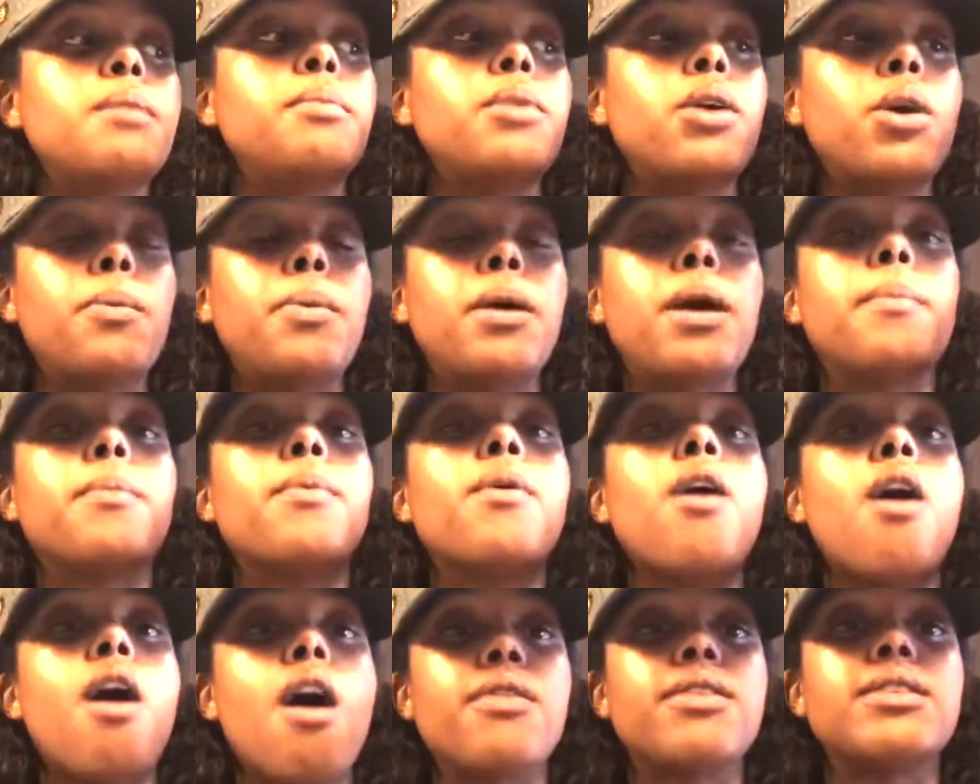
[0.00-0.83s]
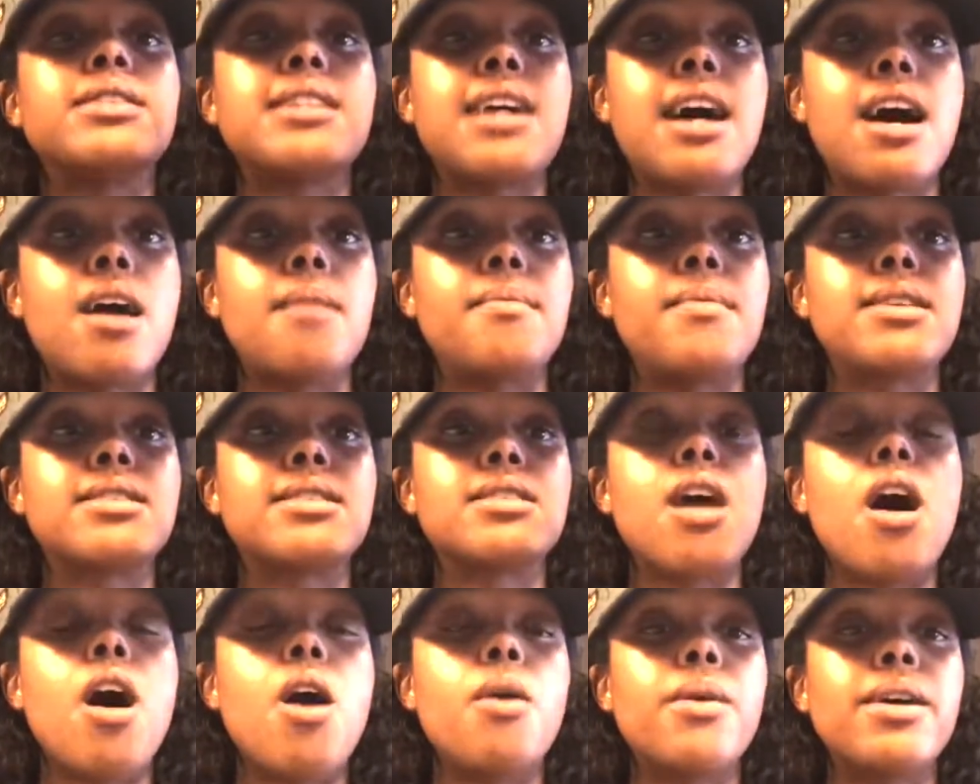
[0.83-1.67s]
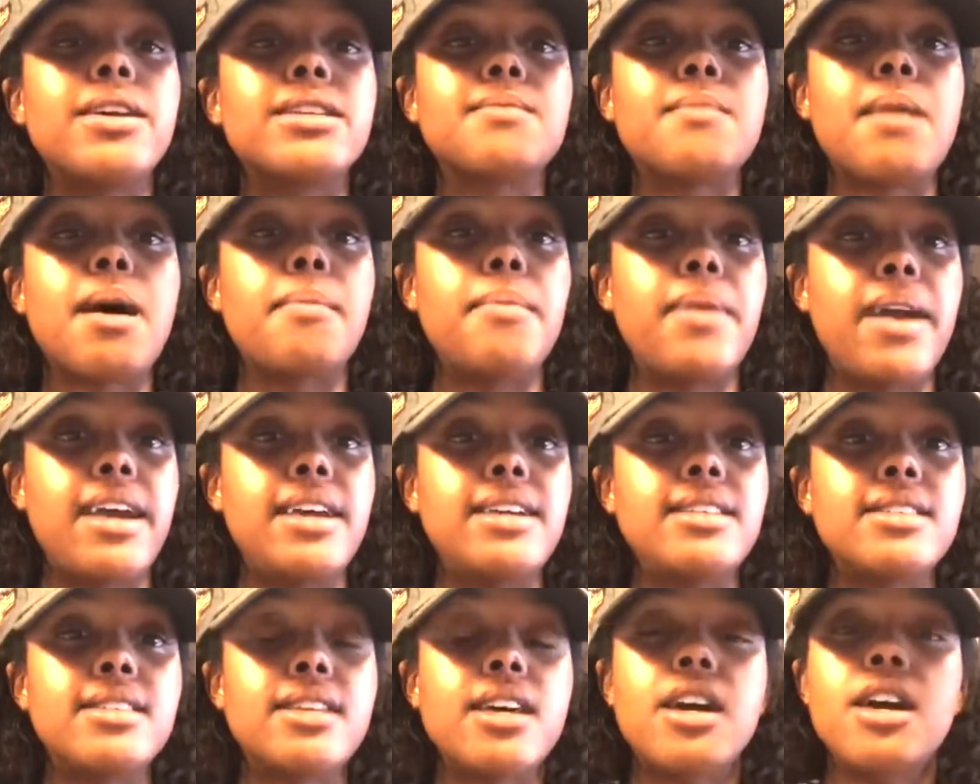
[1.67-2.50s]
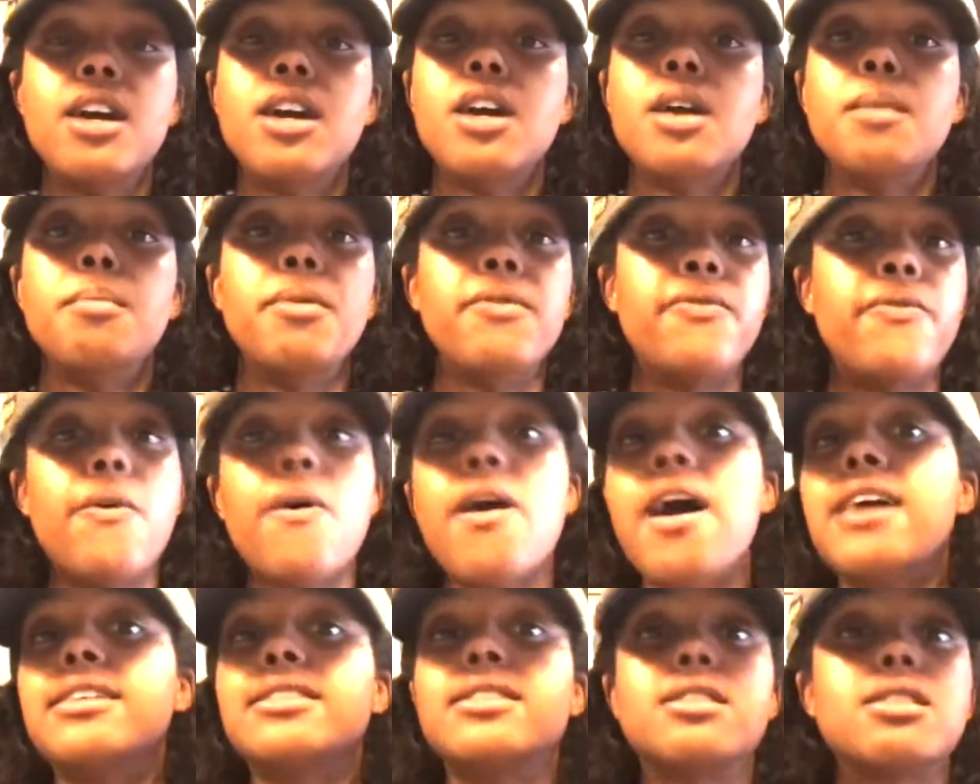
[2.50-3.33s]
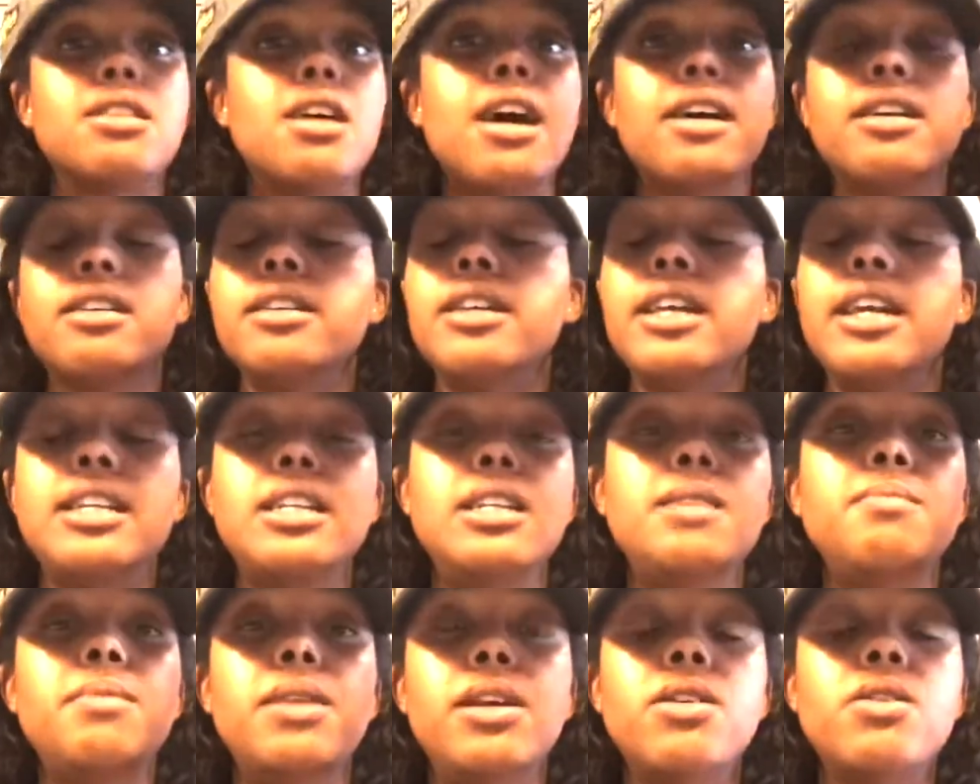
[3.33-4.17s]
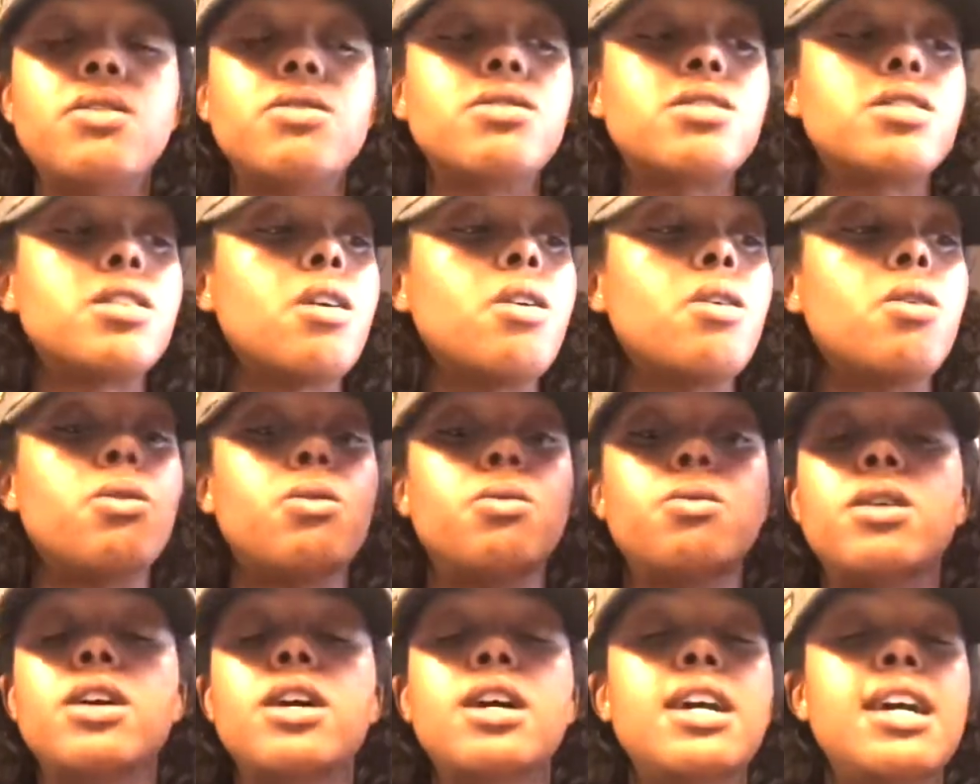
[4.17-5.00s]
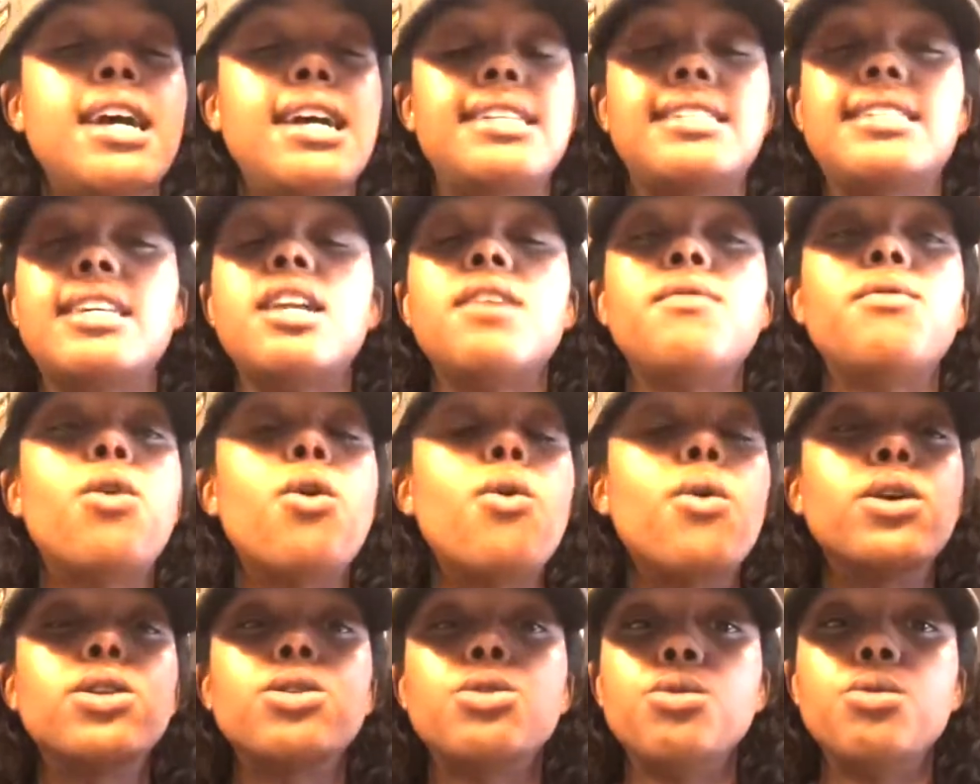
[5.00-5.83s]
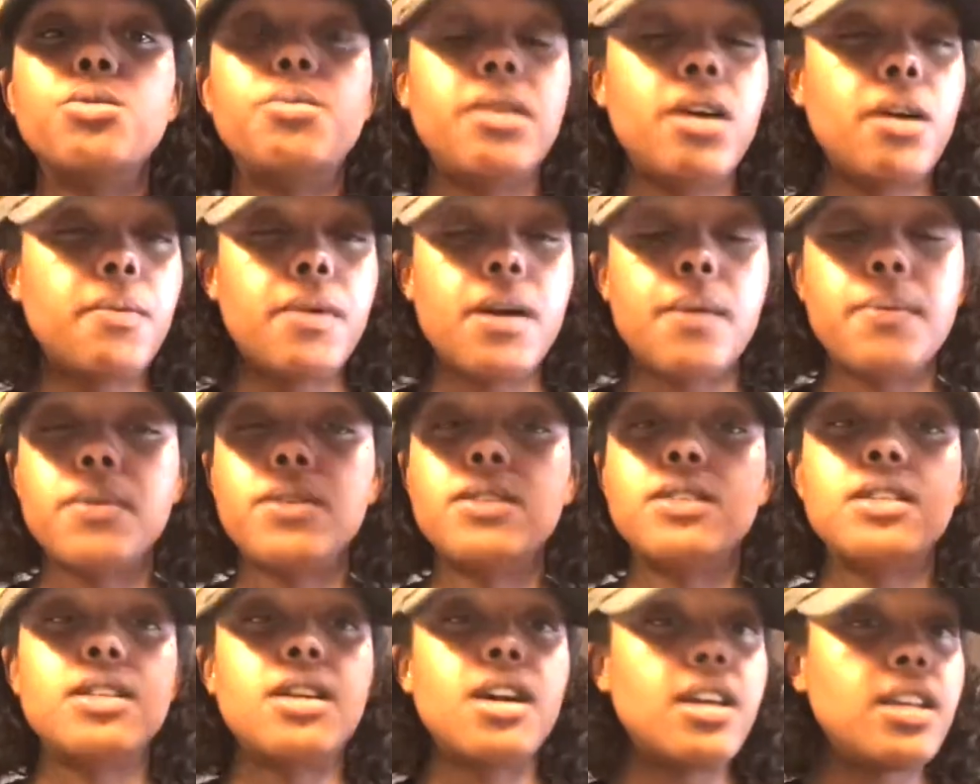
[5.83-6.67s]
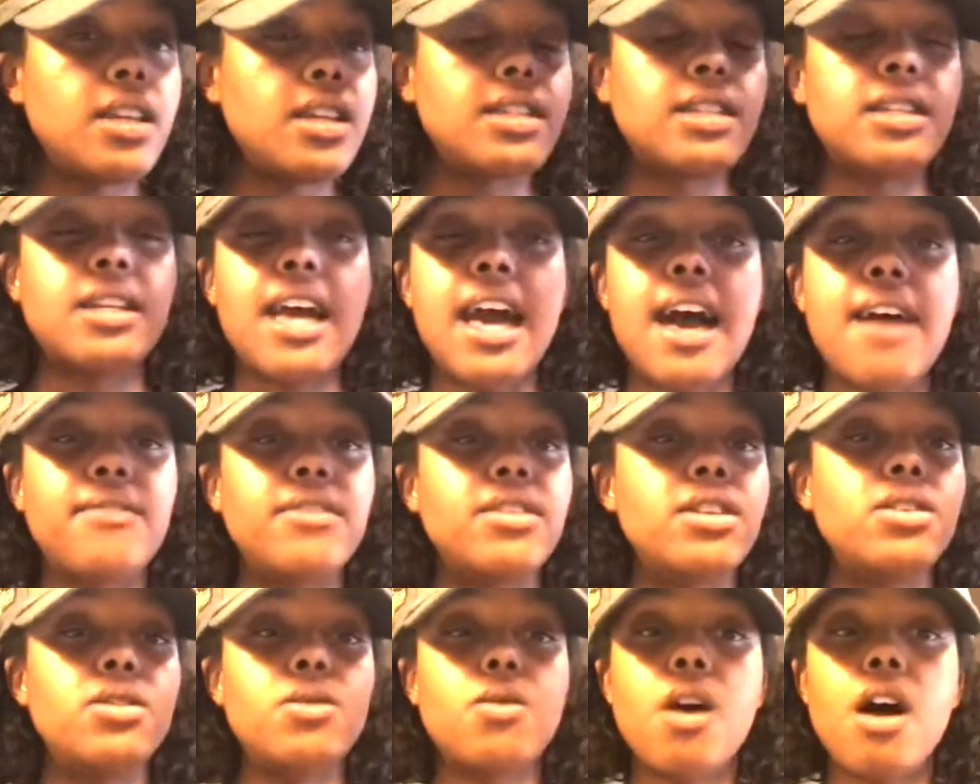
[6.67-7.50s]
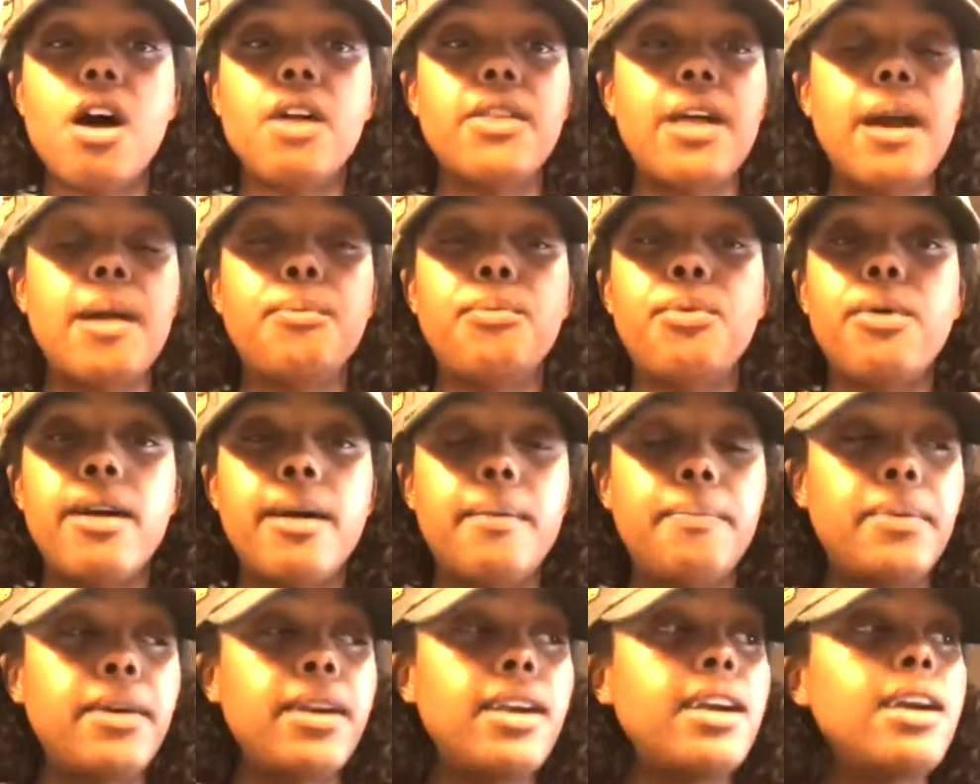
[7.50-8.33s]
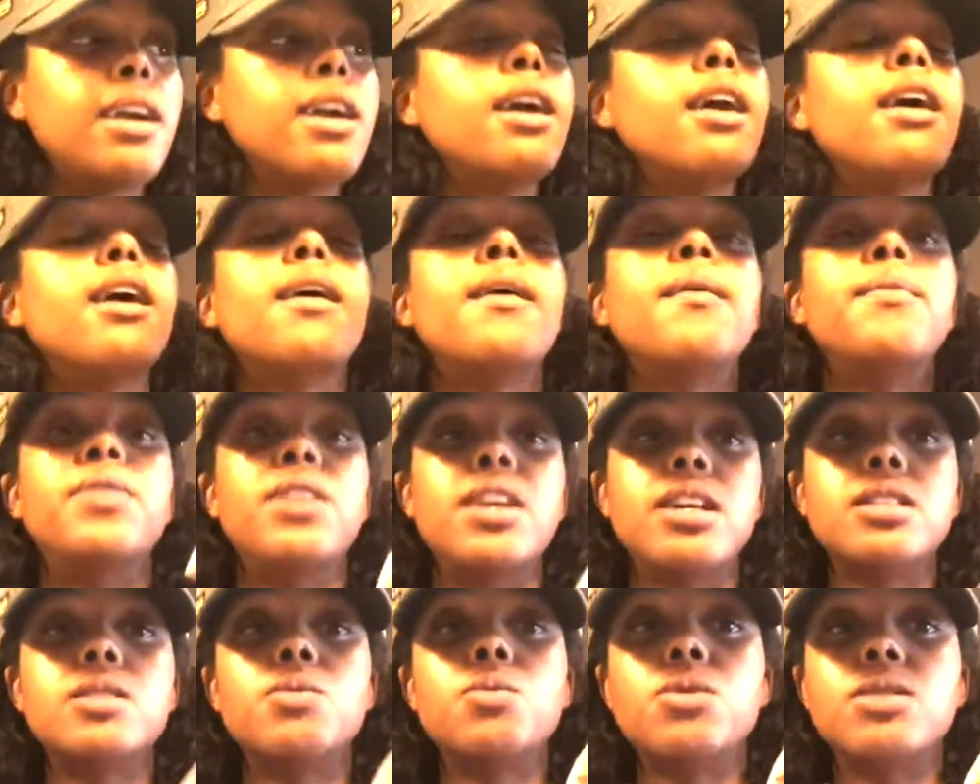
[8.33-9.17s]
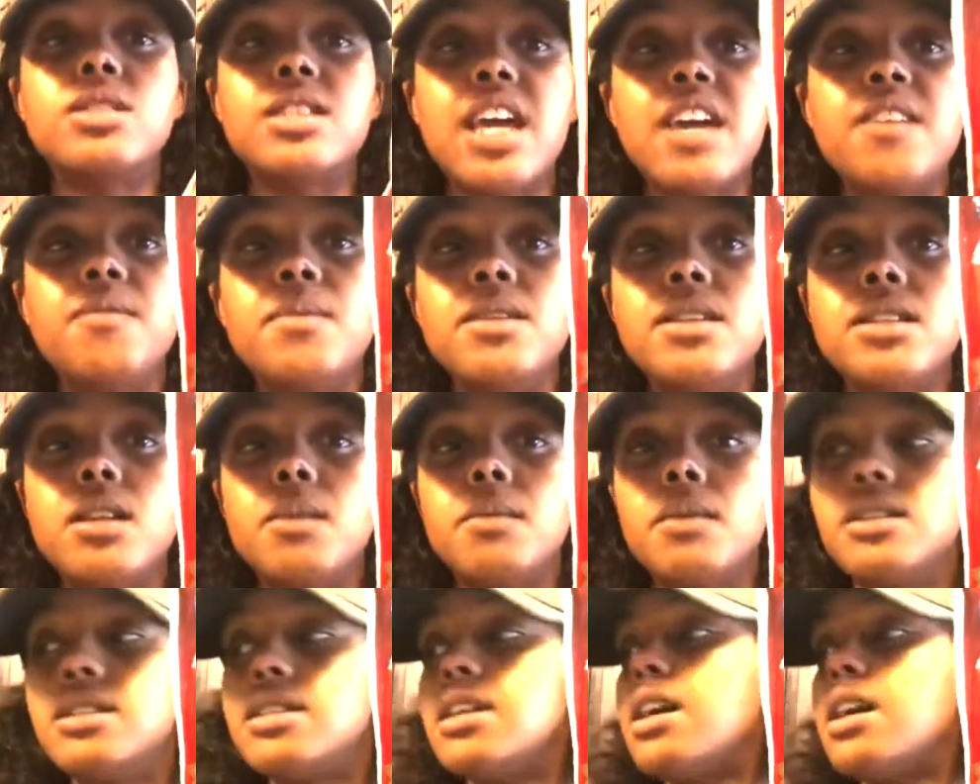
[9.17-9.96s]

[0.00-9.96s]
and bell pepper all the time. That's always my base before I cook any meal. So instead of going through bell peppers and onions and having to do all that prepping, this will save me so much